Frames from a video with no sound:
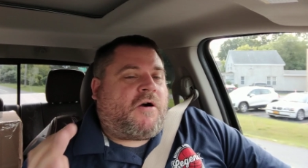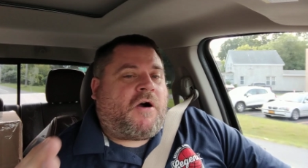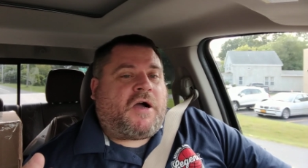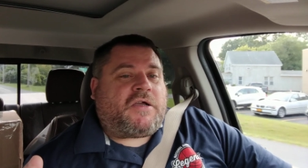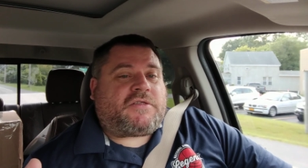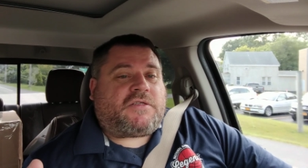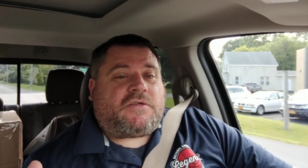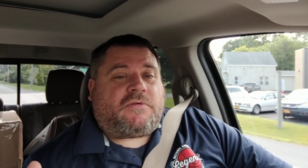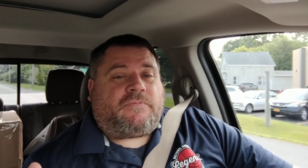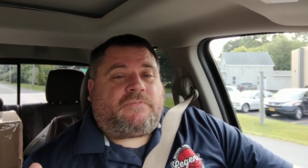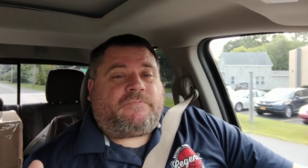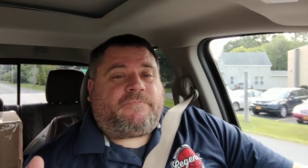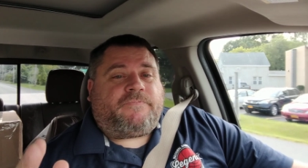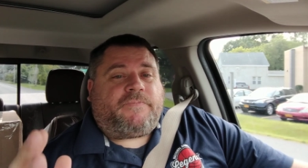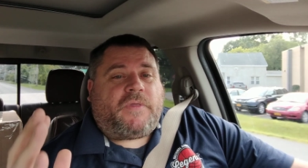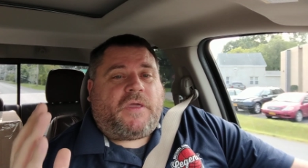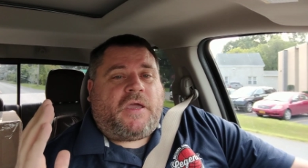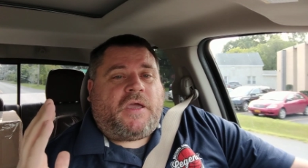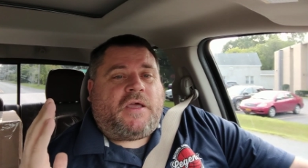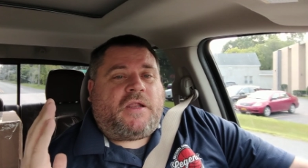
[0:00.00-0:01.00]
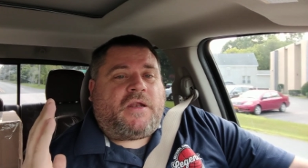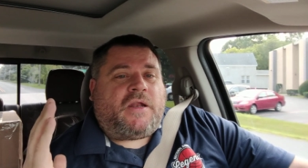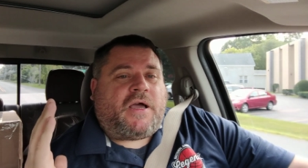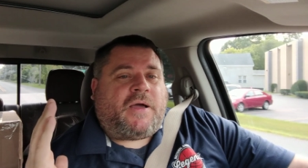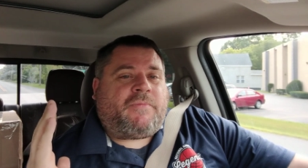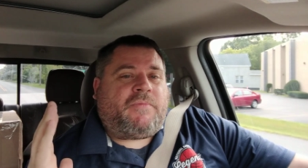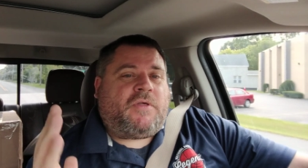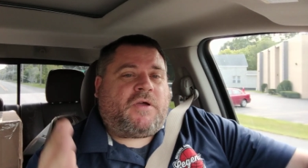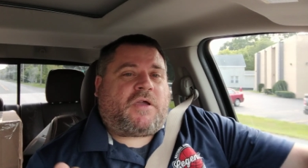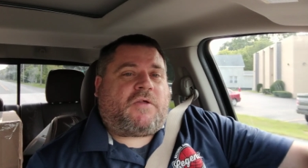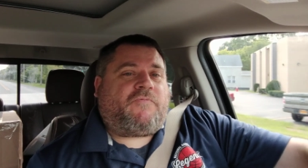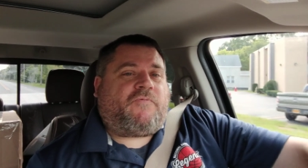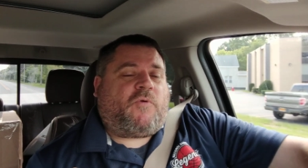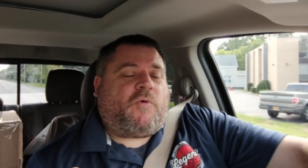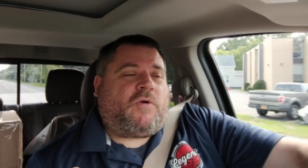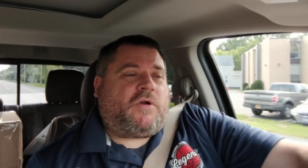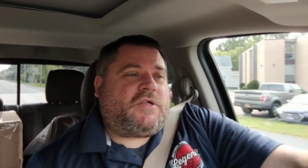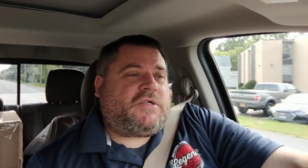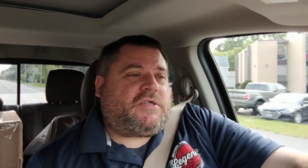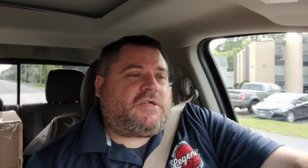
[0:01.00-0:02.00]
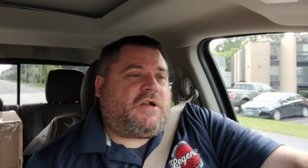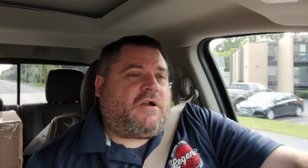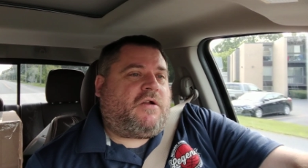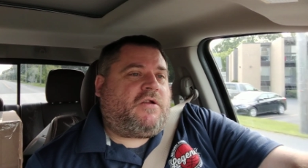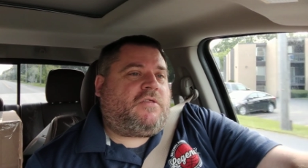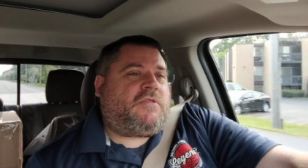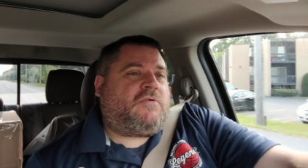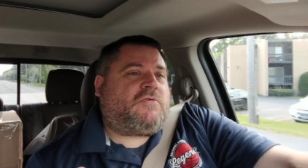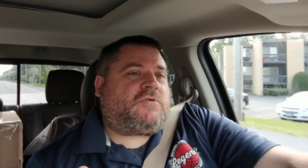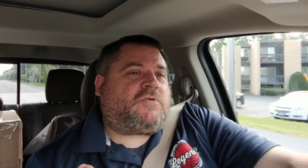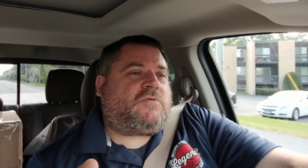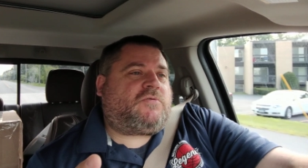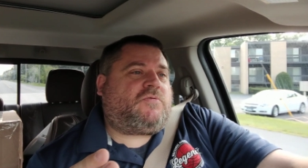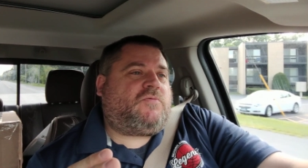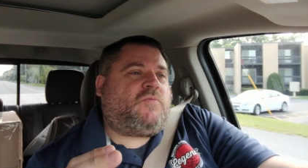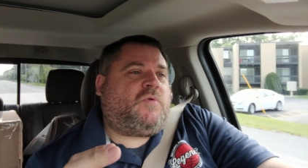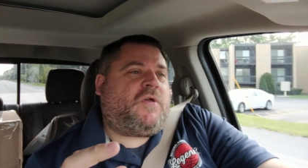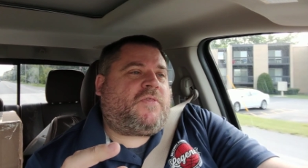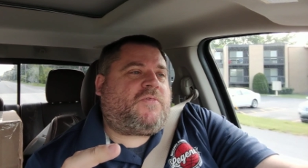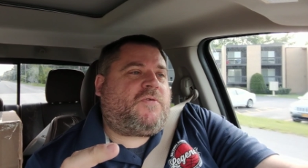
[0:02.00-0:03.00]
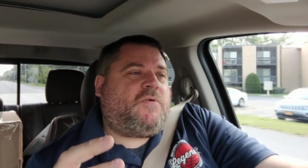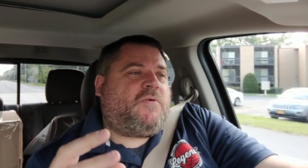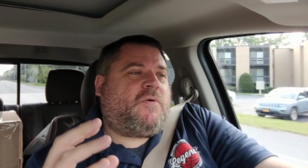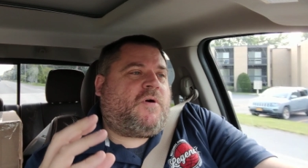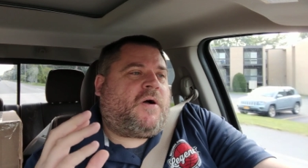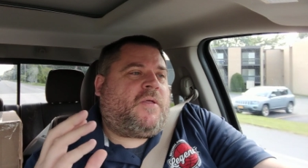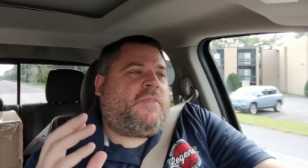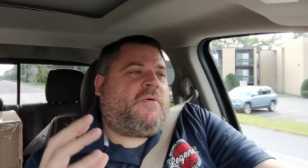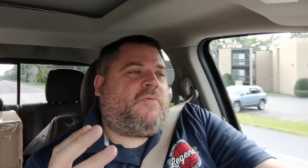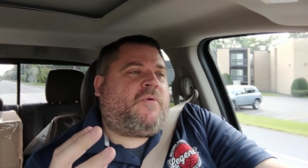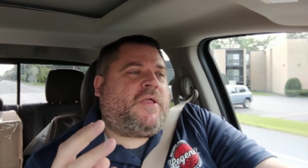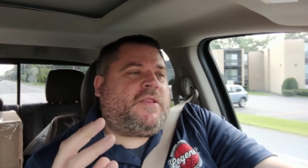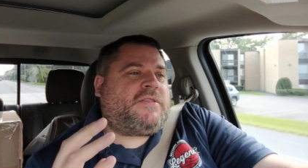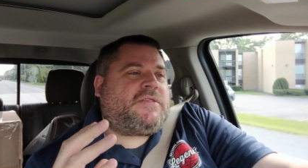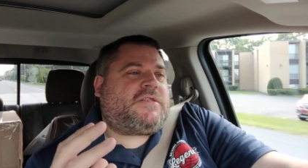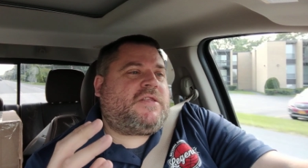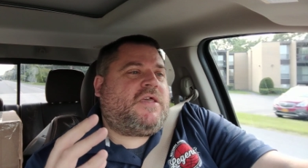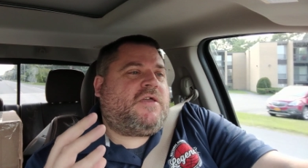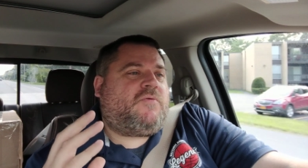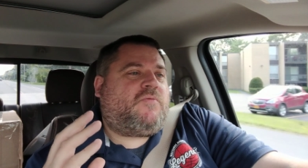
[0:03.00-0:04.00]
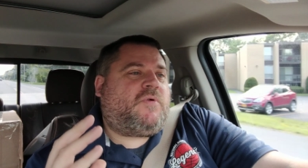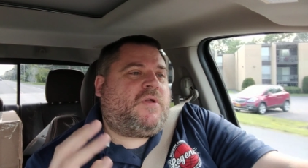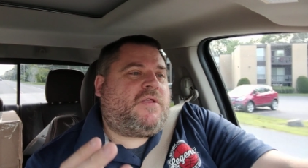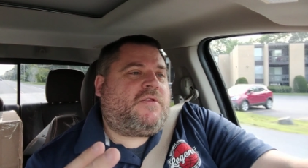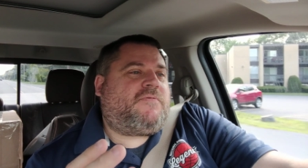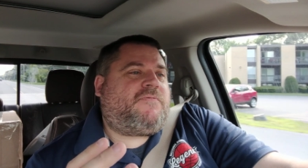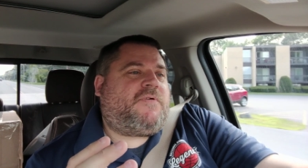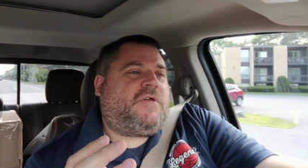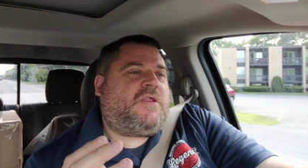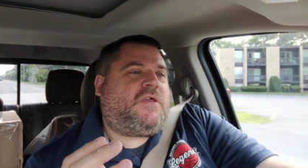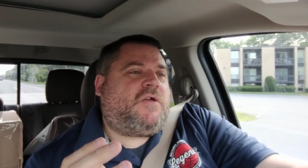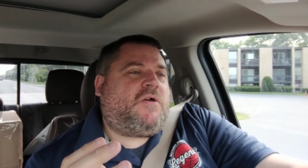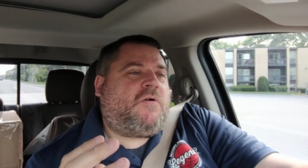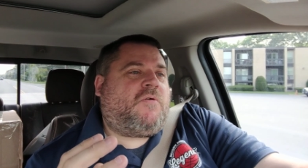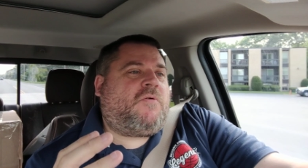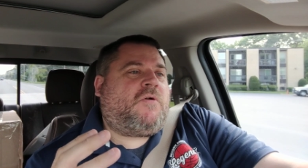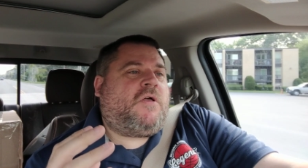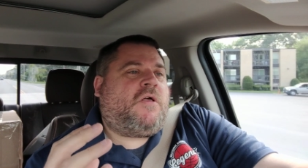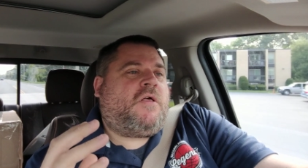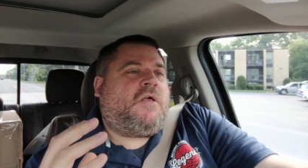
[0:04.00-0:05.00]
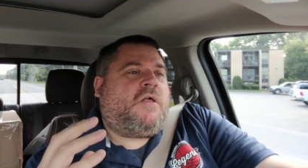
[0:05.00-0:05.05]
awesome. And I'm looking forward to sharing those with you on the Wednesday wins video.